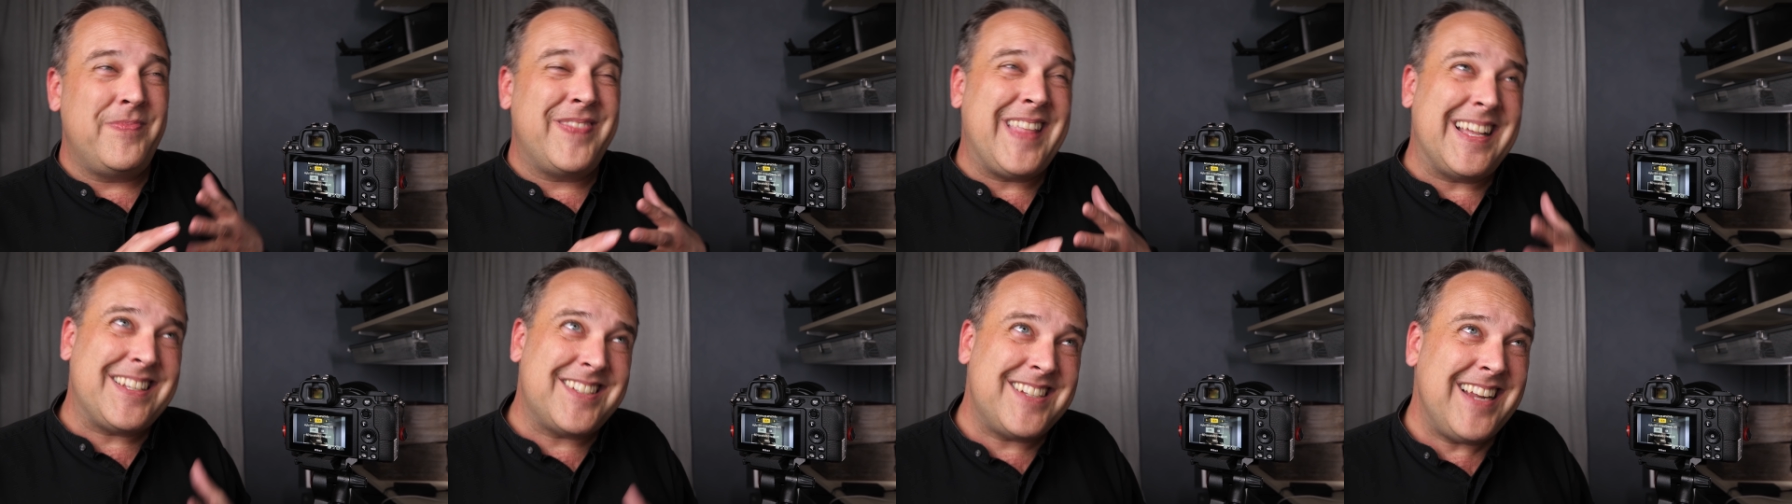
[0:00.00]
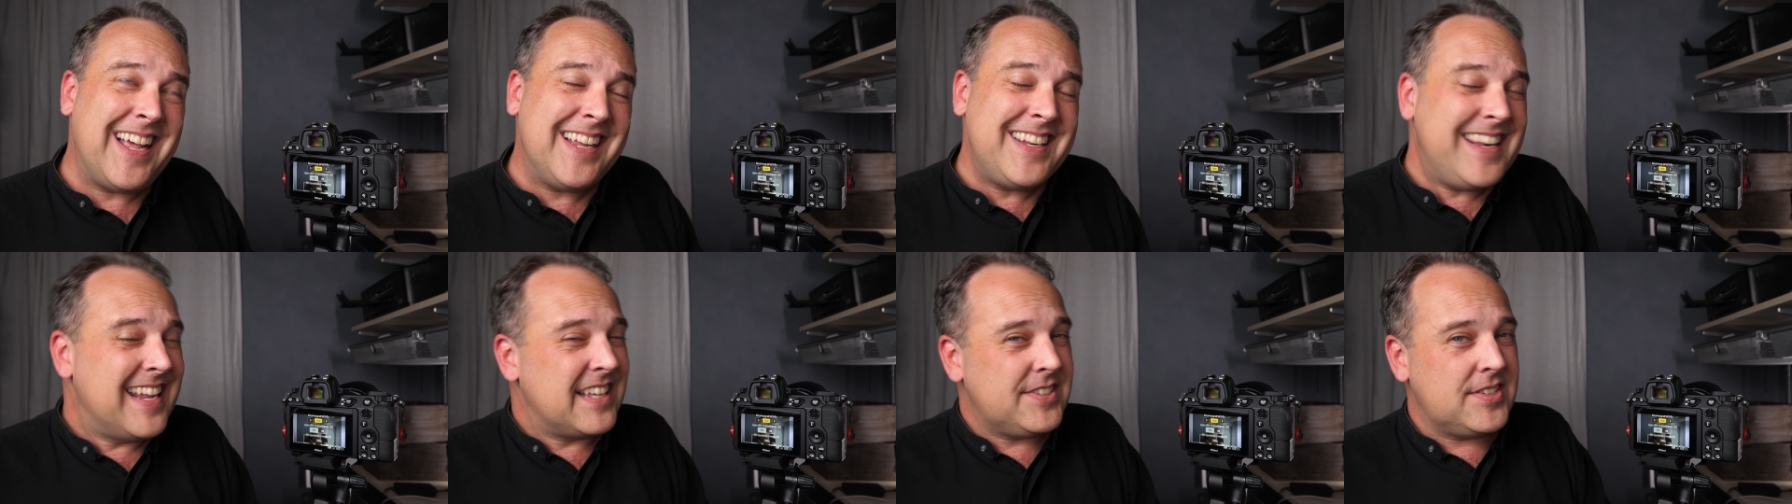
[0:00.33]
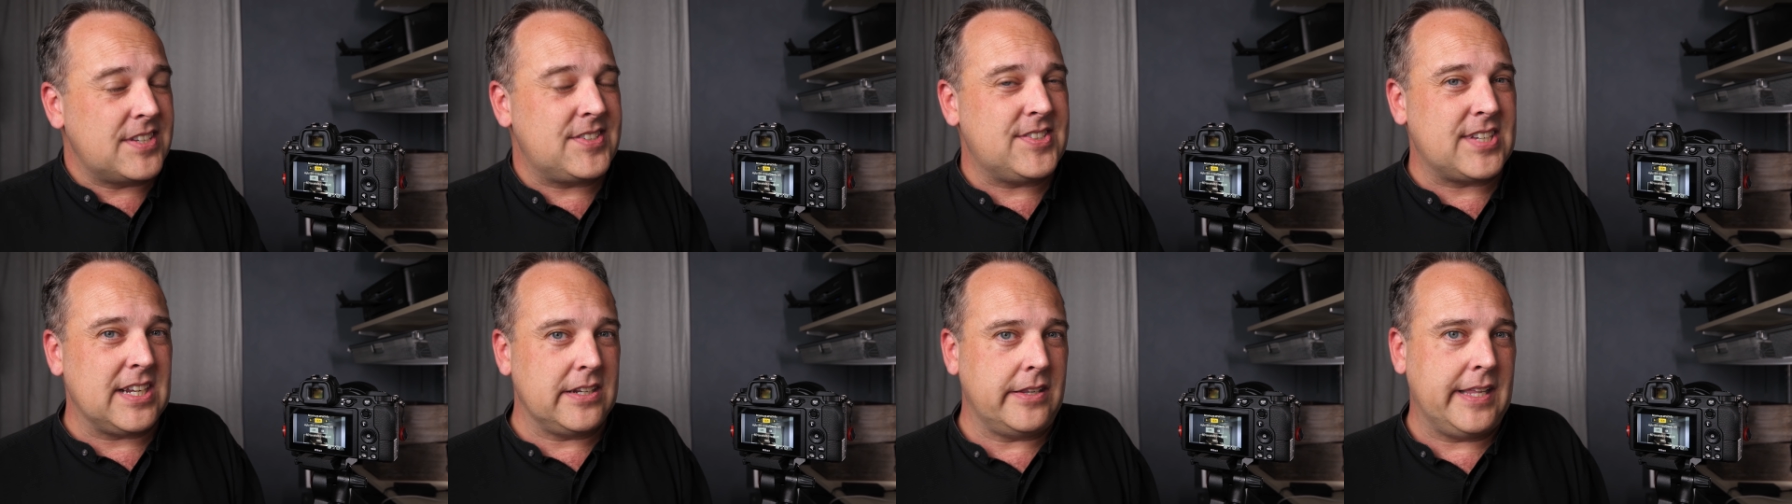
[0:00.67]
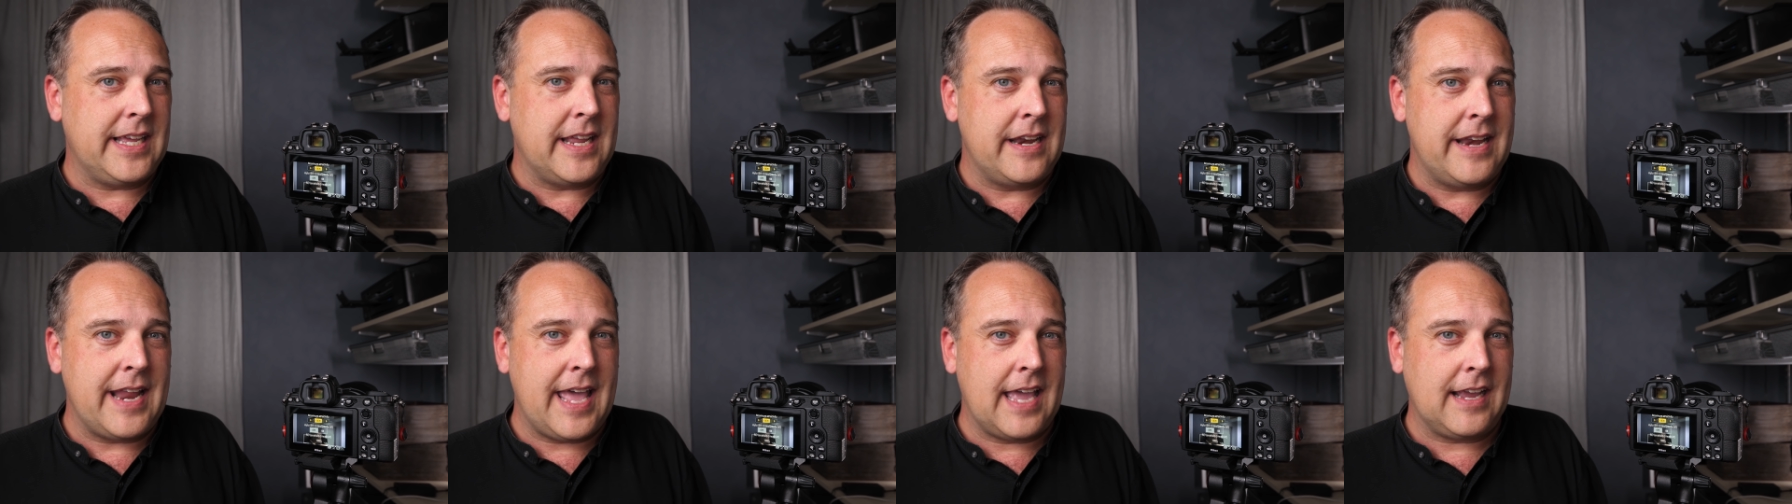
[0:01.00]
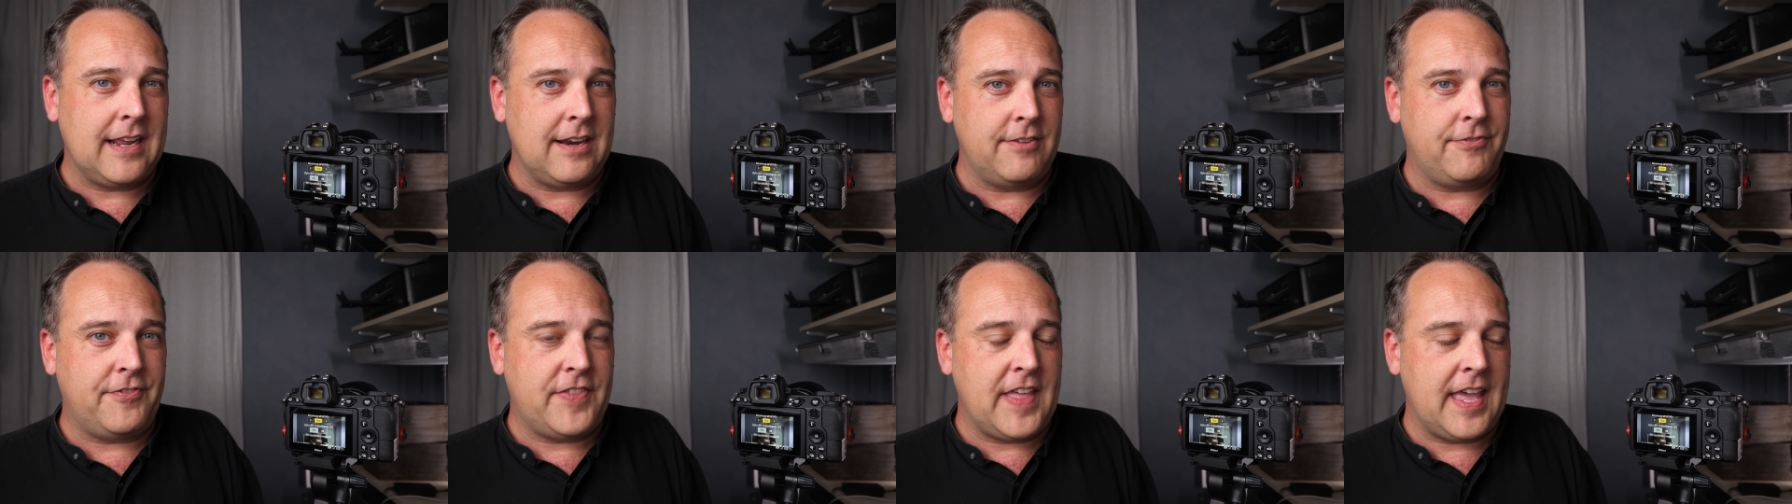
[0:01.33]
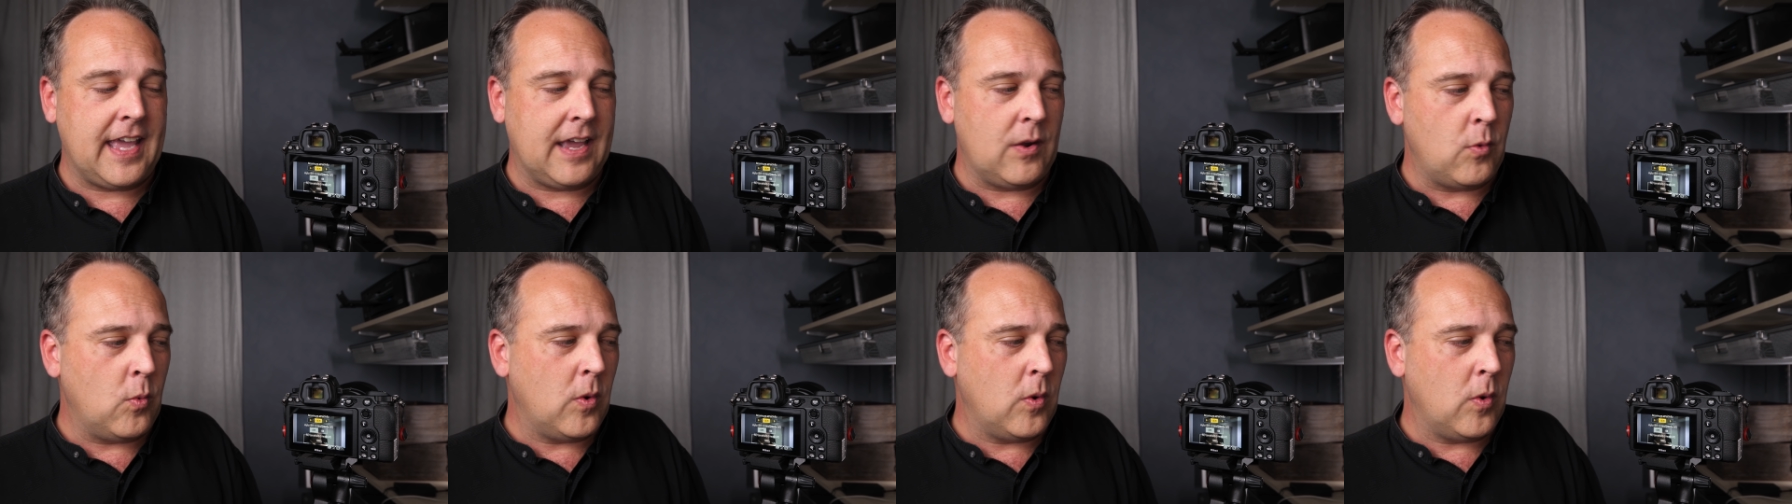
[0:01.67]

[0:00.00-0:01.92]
that's not necessarily a negative thing.